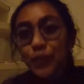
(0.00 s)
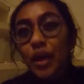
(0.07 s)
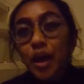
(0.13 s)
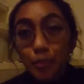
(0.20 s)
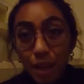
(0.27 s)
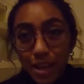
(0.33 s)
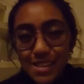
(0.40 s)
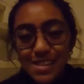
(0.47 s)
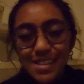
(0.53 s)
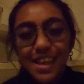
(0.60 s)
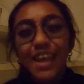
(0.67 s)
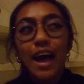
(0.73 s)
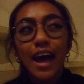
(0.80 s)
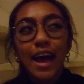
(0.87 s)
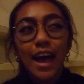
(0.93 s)
A mess.
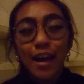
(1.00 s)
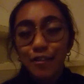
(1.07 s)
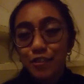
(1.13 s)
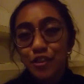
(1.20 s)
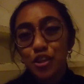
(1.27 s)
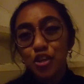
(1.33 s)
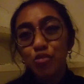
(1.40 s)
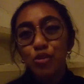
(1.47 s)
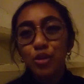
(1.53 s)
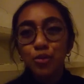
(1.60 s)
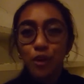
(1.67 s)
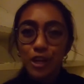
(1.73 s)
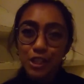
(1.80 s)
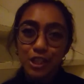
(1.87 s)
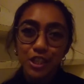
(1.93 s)
After
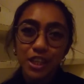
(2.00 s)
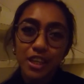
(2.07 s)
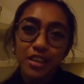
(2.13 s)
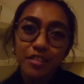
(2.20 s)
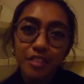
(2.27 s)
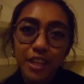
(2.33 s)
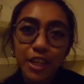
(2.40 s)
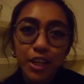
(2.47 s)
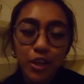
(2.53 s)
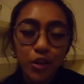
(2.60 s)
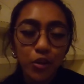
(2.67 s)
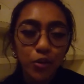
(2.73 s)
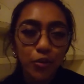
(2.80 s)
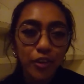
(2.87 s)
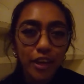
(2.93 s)
rewatching the
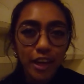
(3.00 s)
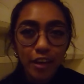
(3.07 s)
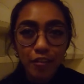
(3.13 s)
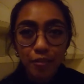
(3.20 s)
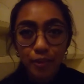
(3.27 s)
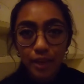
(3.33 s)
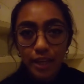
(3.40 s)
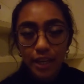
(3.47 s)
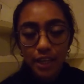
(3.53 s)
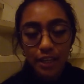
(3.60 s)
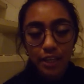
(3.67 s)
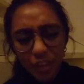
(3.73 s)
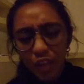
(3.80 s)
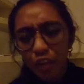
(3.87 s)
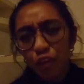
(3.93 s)
video that I've
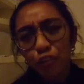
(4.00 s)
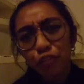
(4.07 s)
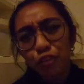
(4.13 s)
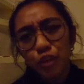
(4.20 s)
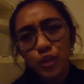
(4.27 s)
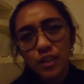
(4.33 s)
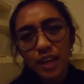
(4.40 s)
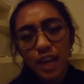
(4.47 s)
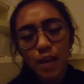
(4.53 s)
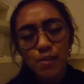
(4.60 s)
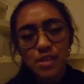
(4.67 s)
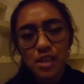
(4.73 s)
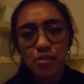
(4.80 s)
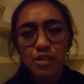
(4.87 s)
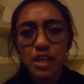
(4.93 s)
made a few
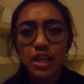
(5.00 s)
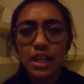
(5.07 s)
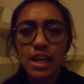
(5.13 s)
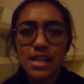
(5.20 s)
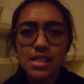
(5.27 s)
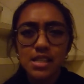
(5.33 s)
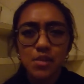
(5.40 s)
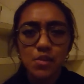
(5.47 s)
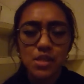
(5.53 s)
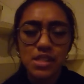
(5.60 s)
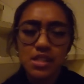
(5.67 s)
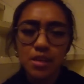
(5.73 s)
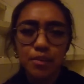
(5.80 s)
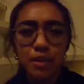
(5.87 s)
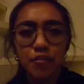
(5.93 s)
times, I realized there was
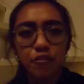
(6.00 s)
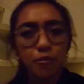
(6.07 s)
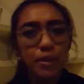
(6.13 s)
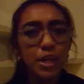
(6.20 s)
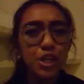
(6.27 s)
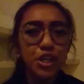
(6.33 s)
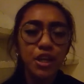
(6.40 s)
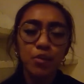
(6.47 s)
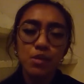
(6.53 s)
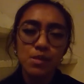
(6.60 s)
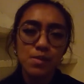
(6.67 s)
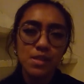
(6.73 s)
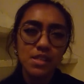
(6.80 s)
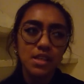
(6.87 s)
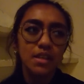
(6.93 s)
some information that was
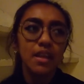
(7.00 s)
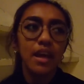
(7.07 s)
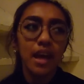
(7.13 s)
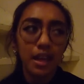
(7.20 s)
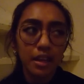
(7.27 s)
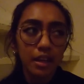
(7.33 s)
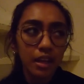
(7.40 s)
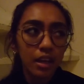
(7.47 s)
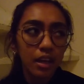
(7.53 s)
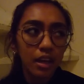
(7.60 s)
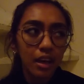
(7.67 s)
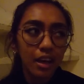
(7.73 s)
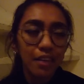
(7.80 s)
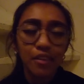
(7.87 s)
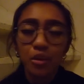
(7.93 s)
missing that
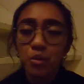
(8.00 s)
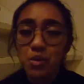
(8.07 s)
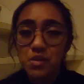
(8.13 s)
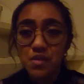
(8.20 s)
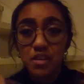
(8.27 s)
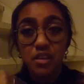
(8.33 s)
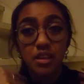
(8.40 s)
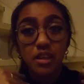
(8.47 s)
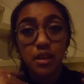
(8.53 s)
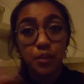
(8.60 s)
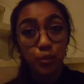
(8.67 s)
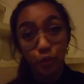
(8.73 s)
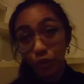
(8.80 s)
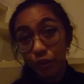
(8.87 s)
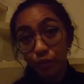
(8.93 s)
I thought was very
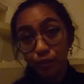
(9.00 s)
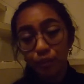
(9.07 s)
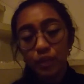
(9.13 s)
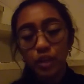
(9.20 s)
important.